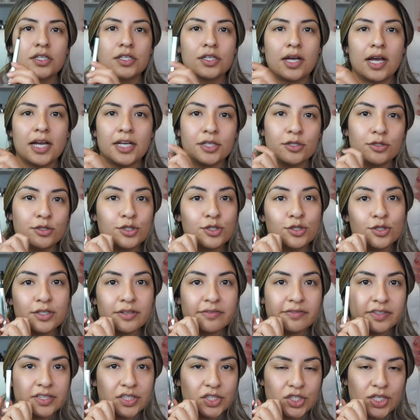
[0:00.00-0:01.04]
I use two
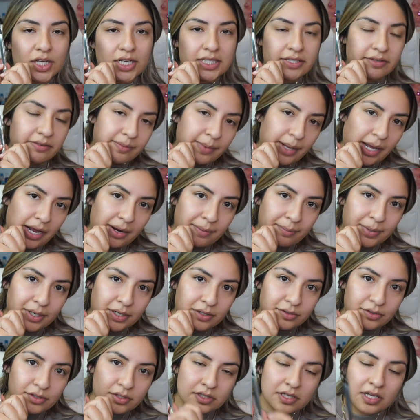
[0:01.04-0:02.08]
different shades for my eyebrows.
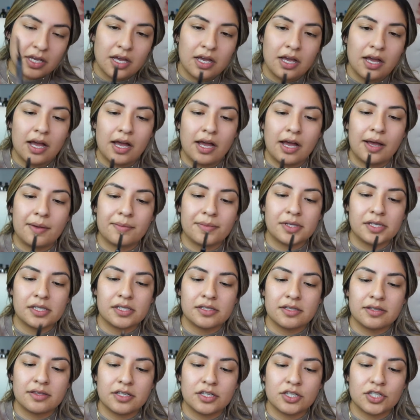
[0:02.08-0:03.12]
This is in
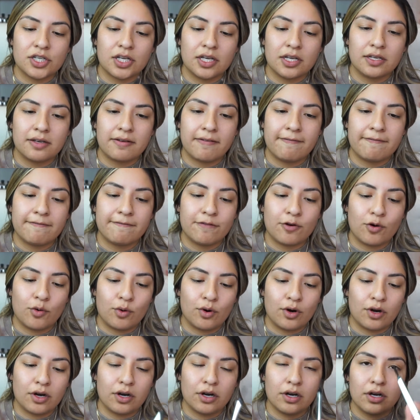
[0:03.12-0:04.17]
the shade
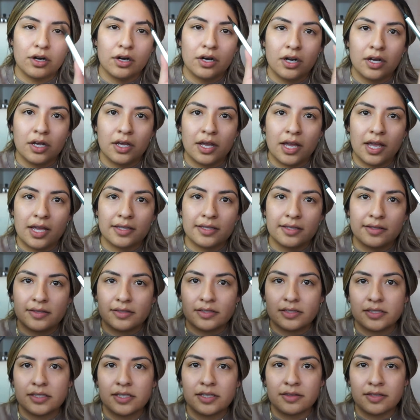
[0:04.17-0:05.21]
4 and this
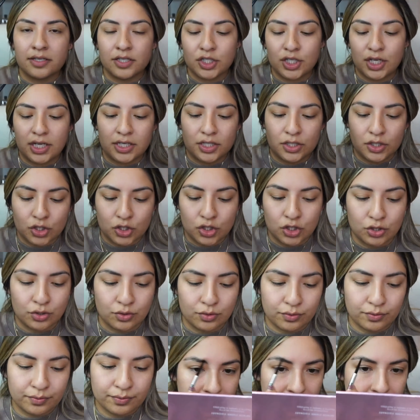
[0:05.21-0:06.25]
is in the shade 2.
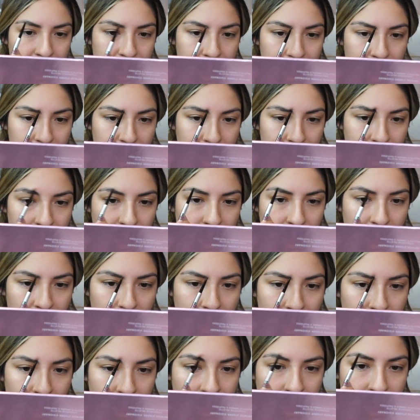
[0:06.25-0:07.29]

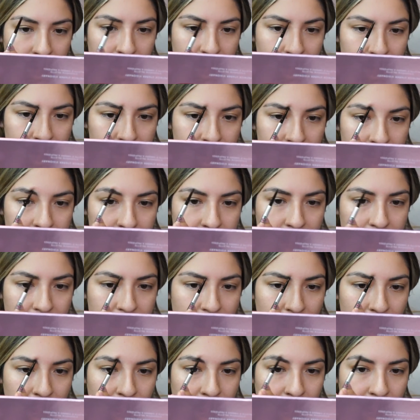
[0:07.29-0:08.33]
So I like to
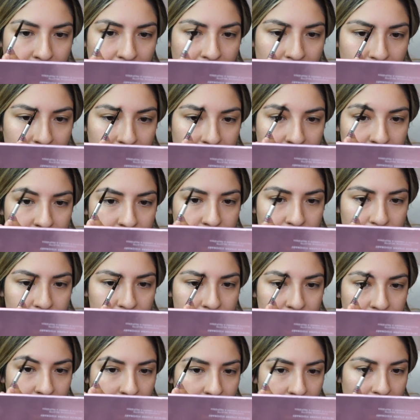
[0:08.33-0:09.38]
start with the
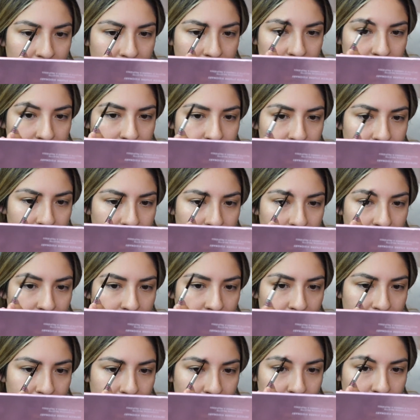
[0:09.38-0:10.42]
number 2
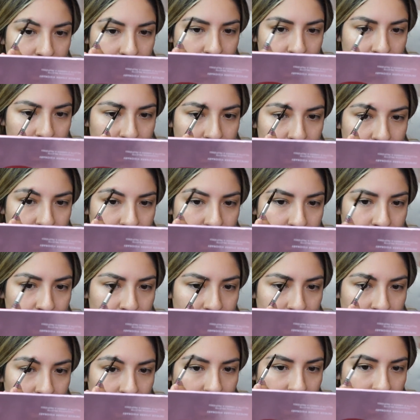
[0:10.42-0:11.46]
here at the front of
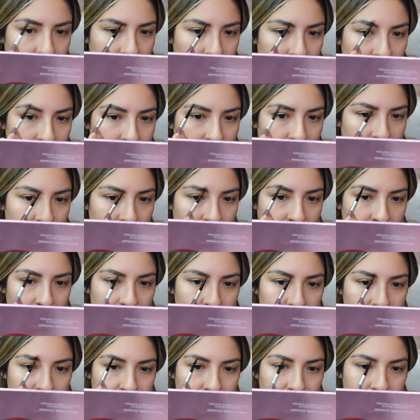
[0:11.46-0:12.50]
my brow,
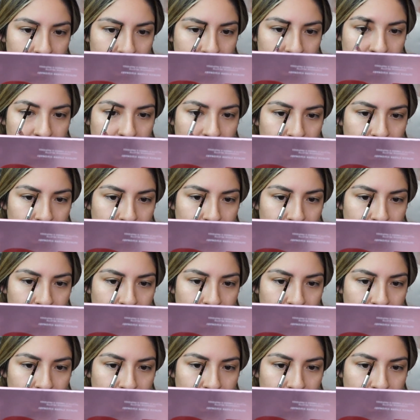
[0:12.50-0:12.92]
and